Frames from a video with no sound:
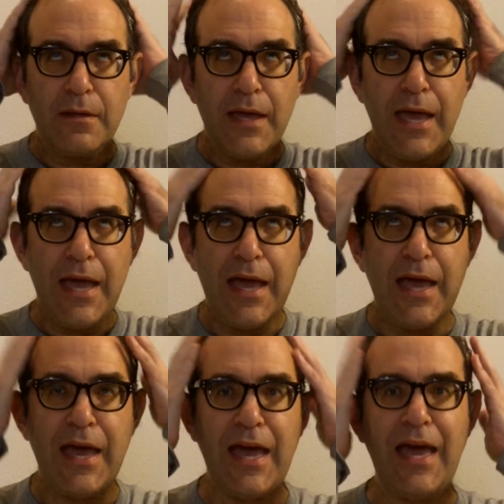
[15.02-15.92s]

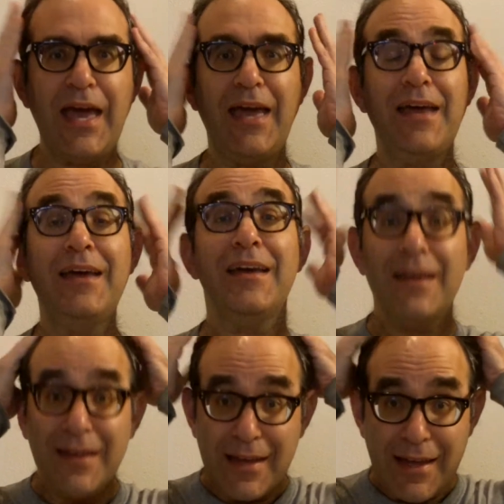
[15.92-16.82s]
Hey,
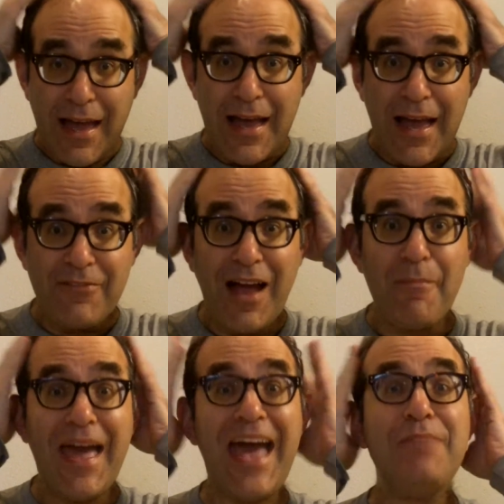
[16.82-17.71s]
I've
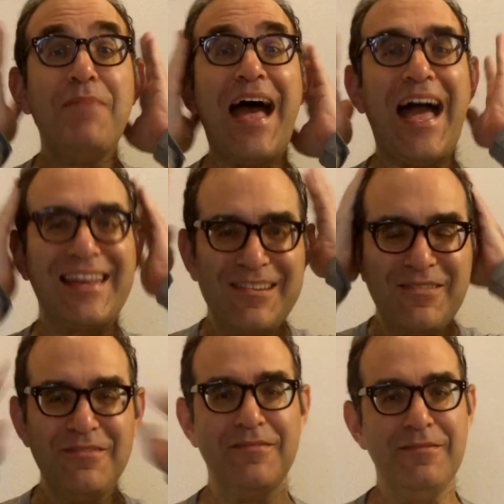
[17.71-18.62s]
got my head back.
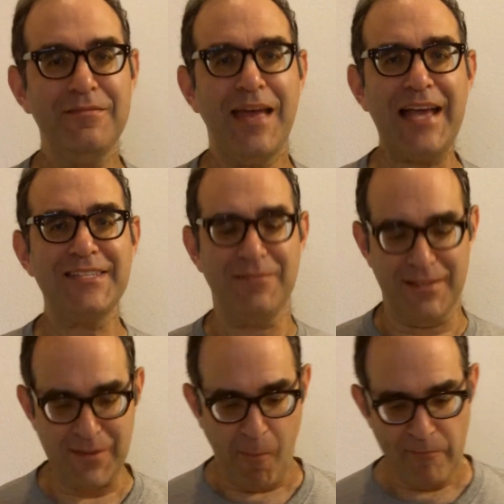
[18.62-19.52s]

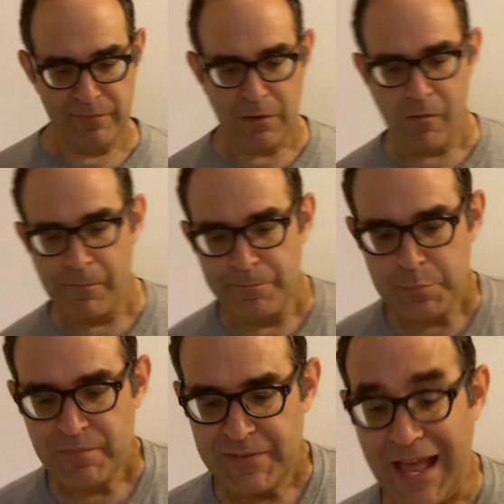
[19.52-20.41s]
Excellent.
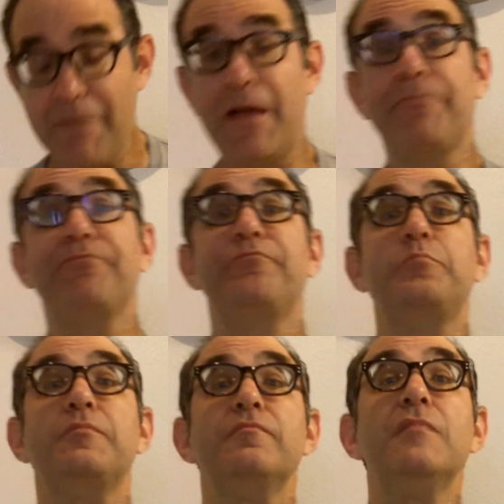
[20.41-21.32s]
Now then,
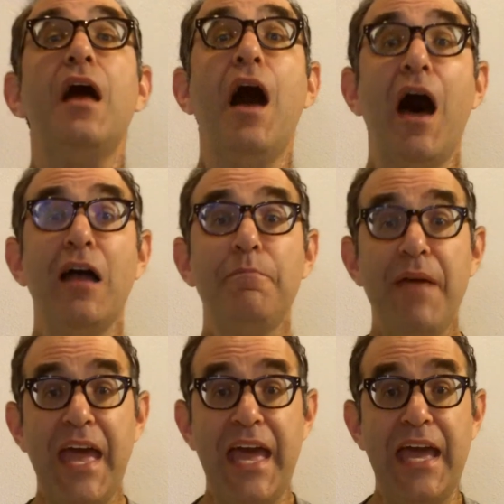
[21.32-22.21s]
on
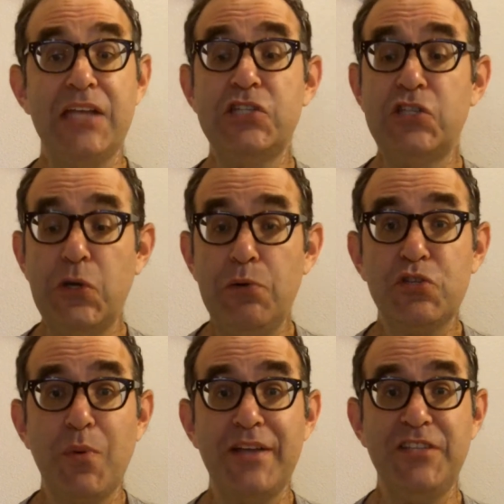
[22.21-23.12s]
page
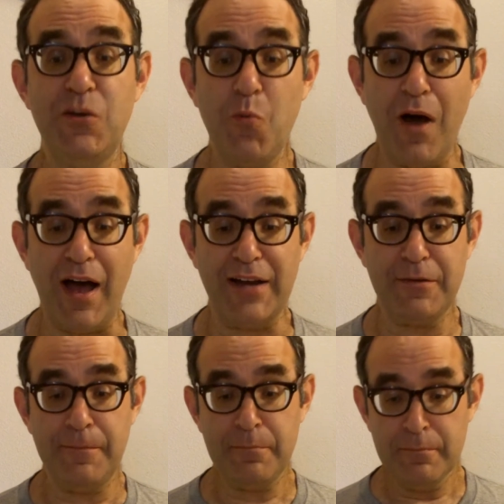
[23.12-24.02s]

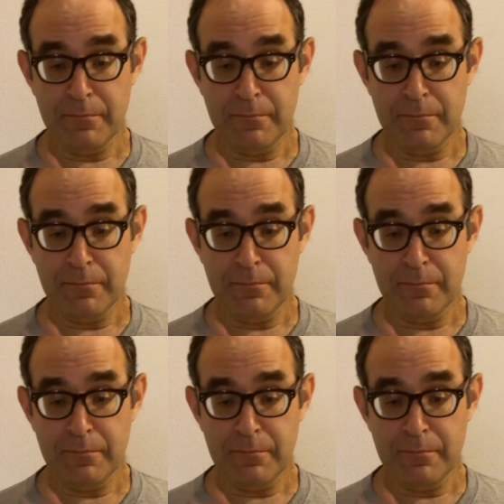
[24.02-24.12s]
221